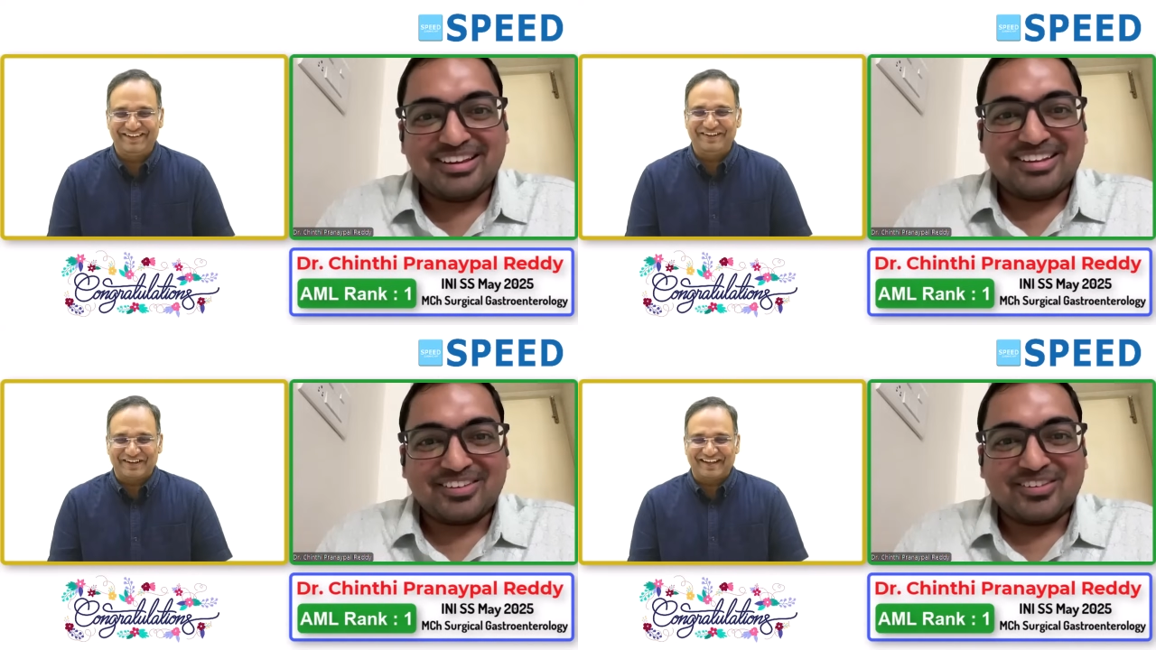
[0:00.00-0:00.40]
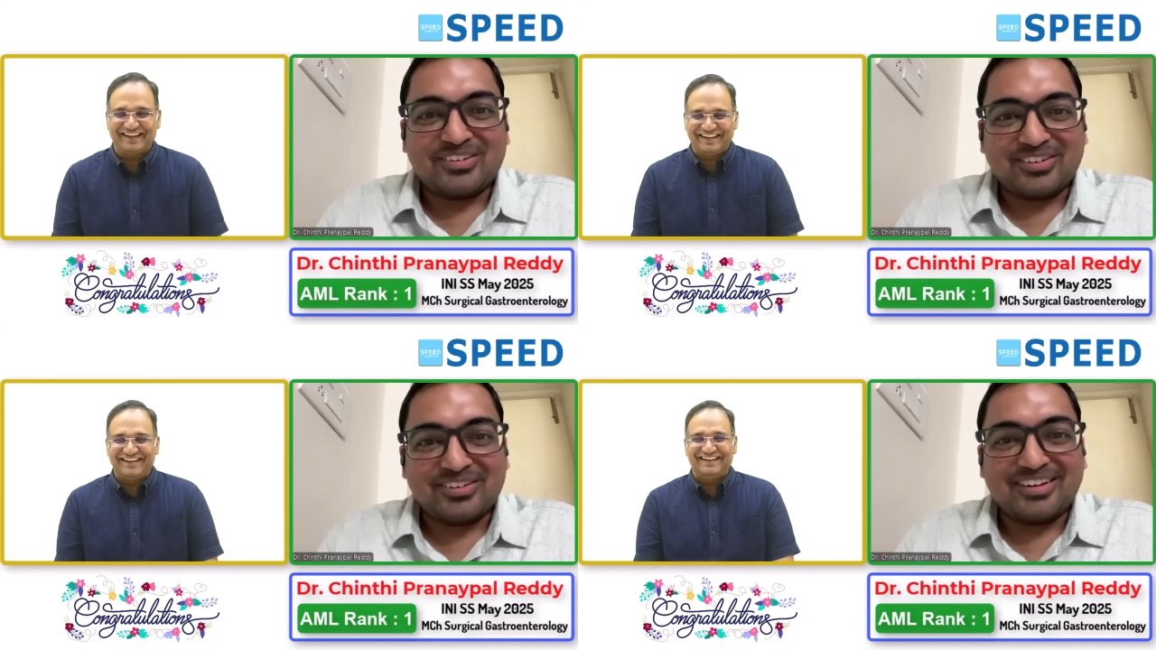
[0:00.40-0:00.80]
Speaker 1: Okay.
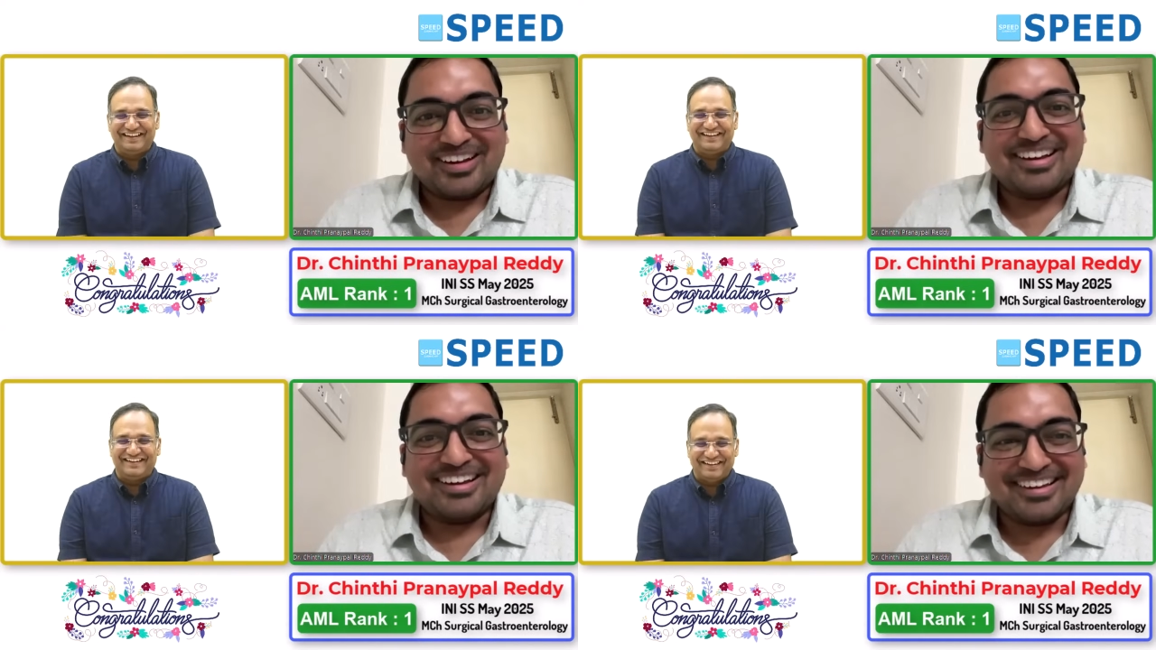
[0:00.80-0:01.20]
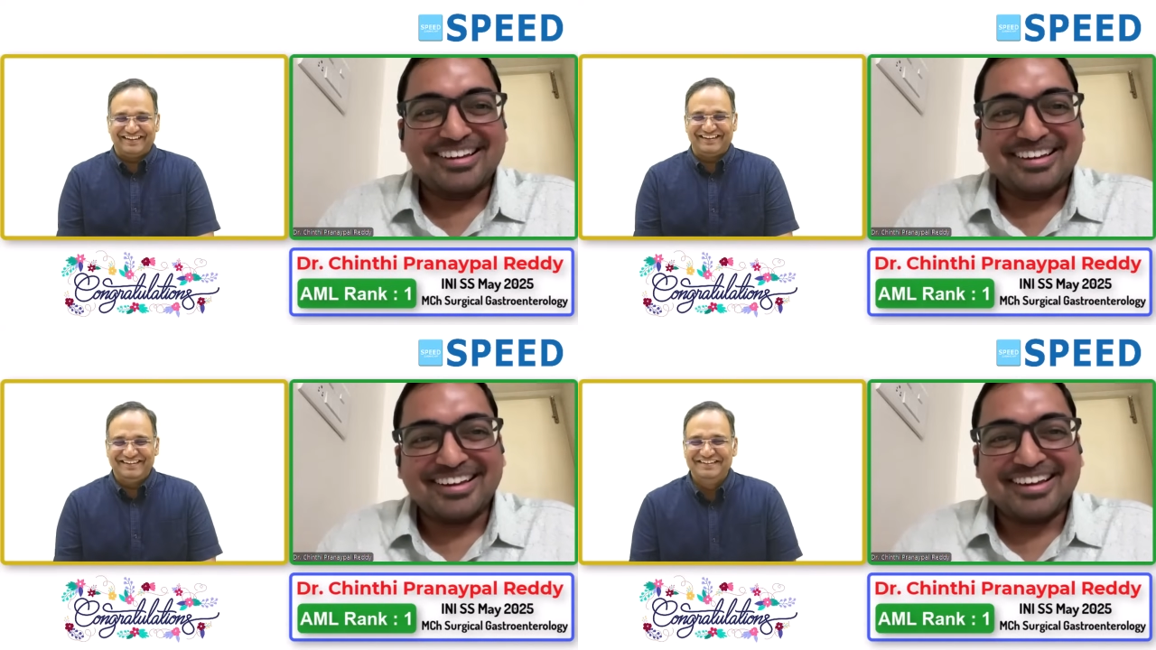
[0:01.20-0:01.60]
So
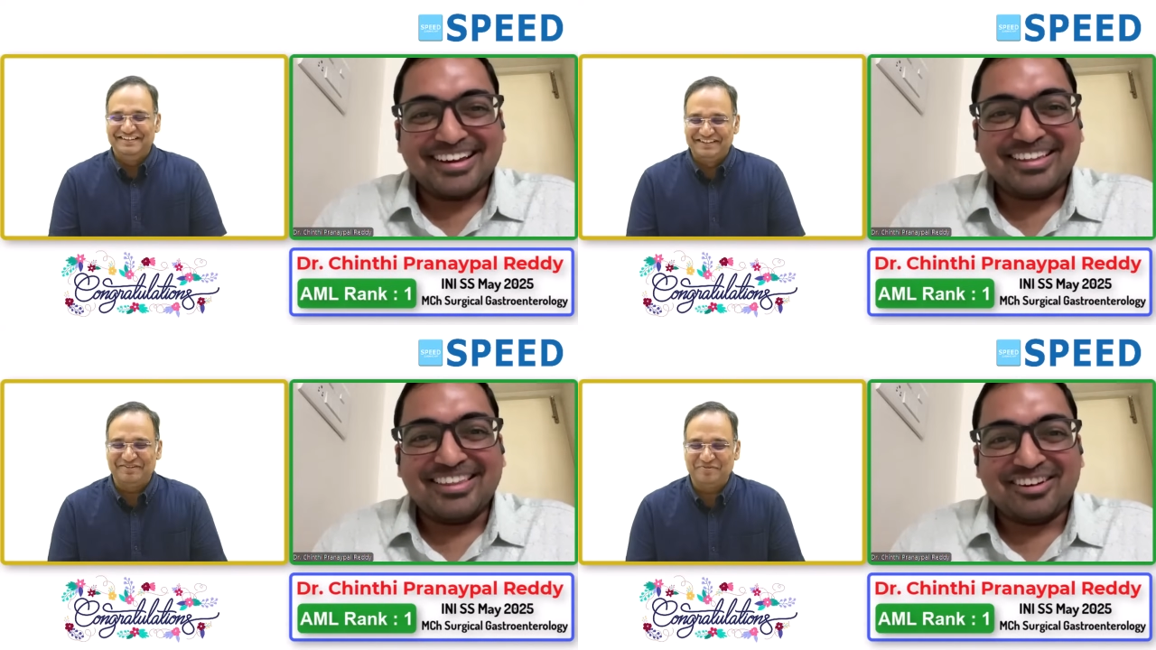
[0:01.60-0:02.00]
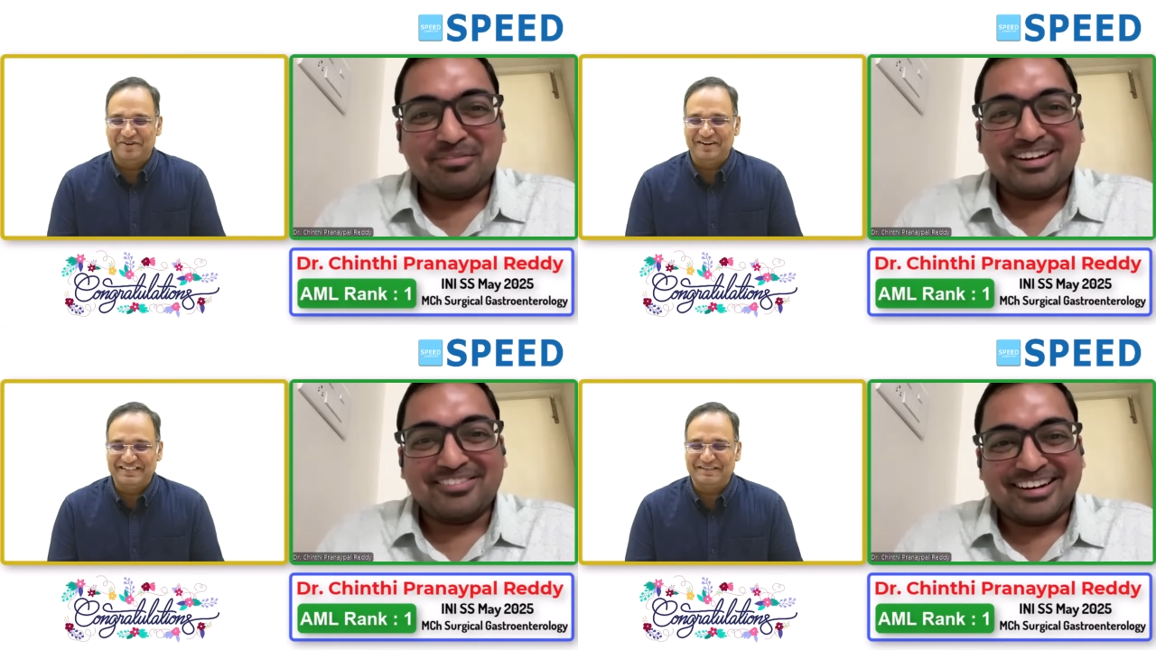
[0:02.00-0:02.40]
there will
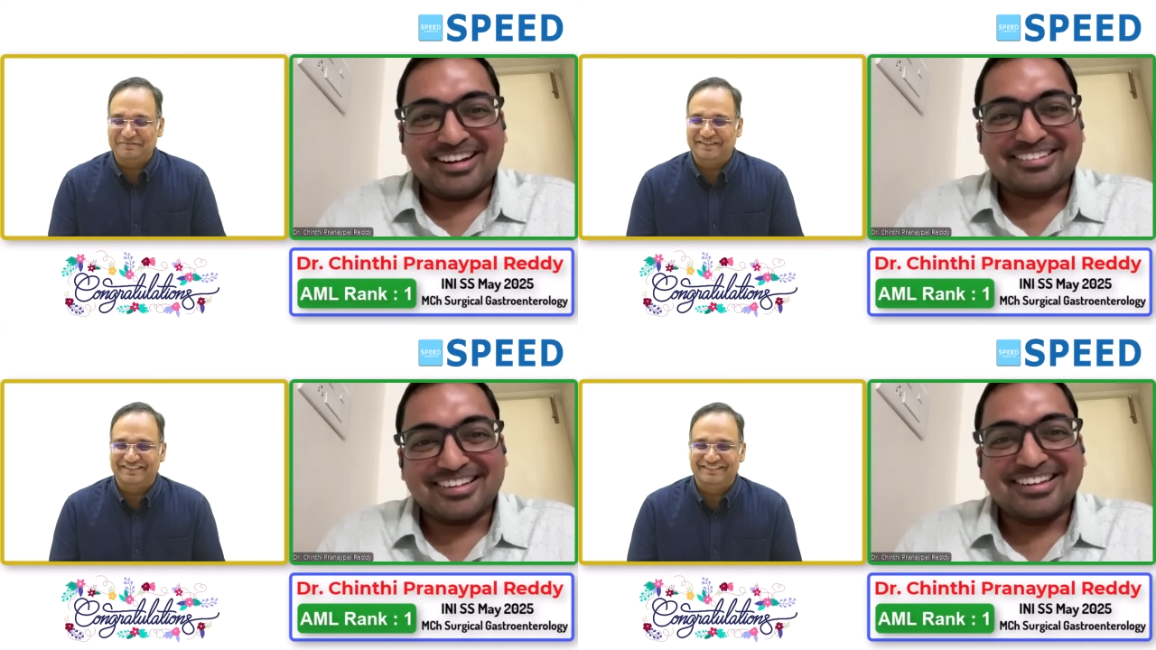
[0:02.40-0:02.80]
be less, exam, yeah.